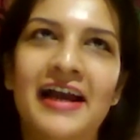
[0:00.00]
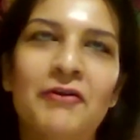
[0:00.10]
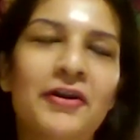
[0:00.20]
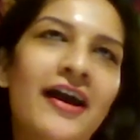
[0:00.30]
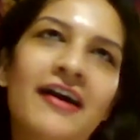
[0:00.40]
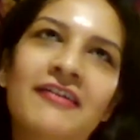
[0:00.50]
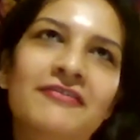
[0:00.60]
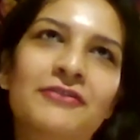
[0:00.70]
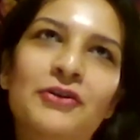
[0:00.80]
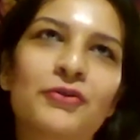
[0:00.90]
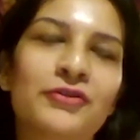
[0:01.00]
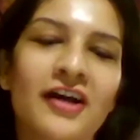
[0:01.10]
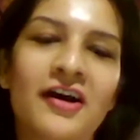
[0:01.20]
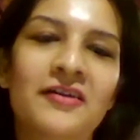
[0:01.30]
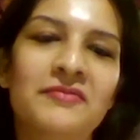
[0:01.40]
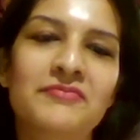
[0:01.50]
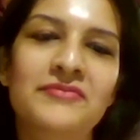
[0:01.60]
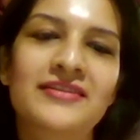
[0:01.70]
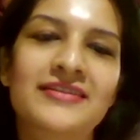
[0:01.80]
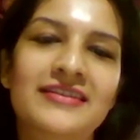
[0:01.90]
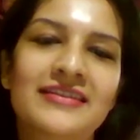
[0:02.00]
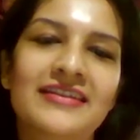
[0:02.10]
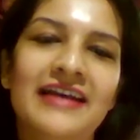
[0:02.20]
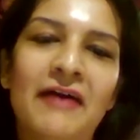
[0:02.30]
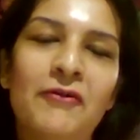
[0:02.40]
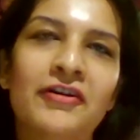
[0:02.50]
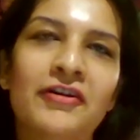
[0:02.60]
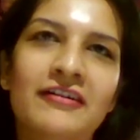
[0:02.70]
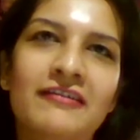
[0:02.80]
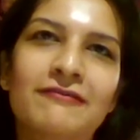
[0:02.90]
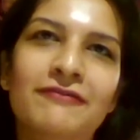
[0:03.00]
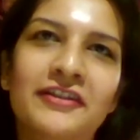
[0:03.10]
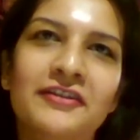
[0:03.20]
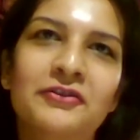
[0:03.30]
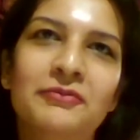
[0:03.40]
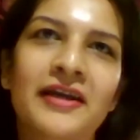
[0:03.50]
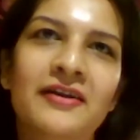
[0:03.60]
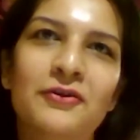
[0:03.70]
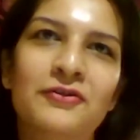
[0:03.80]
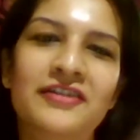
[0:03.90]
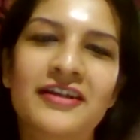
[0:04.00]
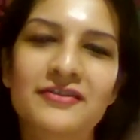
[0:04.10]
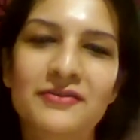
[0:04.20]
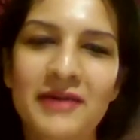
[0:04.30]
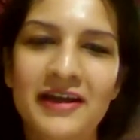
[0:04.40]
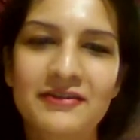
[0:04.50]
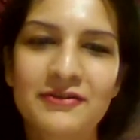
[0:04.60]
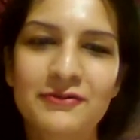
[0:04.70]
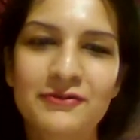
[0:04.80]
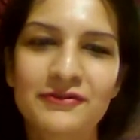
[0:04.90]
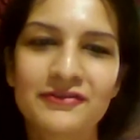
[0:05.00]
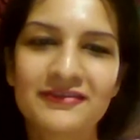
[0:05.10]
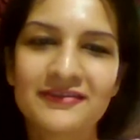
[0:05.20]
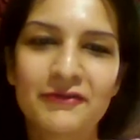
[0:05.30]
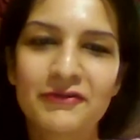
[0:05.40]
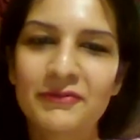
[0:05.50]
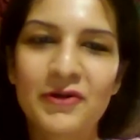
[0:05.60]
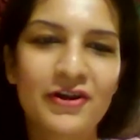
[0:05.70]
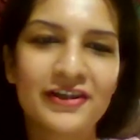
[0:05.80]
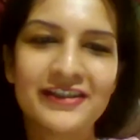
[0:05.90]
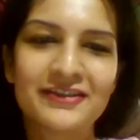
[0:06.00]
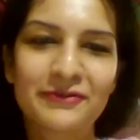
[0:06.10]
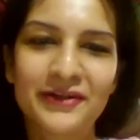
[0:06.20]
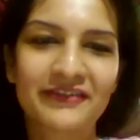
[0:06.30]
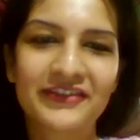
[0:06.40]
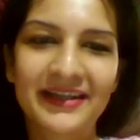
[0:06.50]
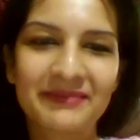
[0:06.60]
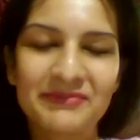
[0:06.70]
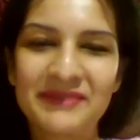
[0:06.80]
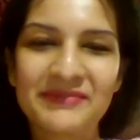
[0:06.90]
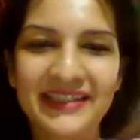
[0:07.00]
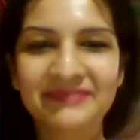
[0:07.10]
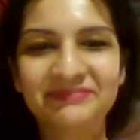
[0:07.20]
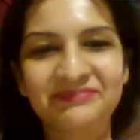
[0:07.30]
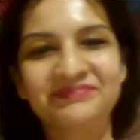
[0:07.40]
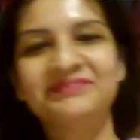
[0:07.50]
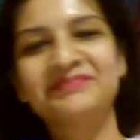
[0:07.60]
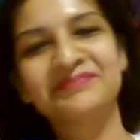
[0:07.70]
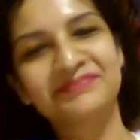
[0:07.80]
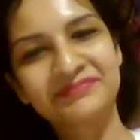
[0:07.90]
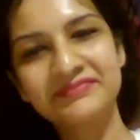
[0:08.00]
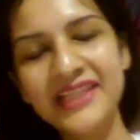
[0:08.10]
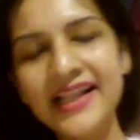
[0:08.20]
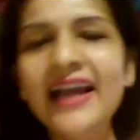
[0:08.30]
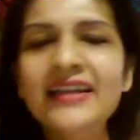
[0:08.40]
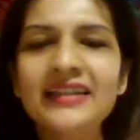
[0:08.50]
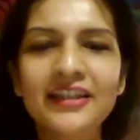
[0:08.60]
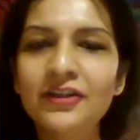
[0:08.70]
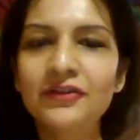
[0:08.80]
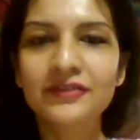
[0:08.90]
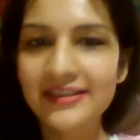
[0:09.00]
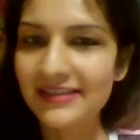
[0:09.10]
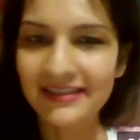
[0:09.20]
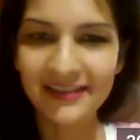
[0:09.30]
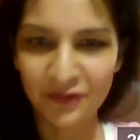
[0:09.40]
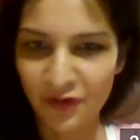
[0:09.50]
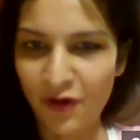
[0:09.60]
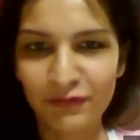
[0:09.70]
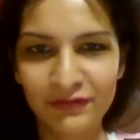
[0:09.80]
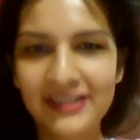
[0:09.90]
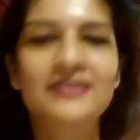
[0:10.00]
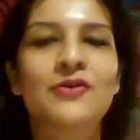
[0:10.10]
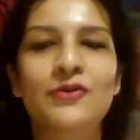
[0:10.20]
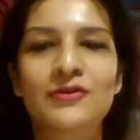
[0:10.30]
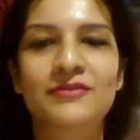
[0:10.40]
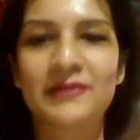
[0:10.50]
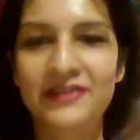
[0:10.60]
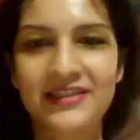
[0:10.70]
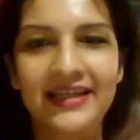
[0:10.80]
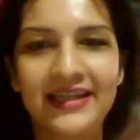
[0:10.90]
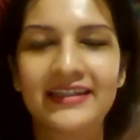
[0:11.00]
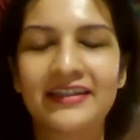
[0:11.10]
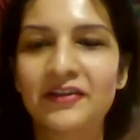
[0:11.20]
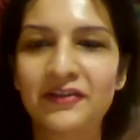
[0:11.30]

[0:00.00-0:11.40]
I want to have toned arms. I want to fit into my old dress from high school or from college, whatever that may be. And there's nothing wrong with these goals per se,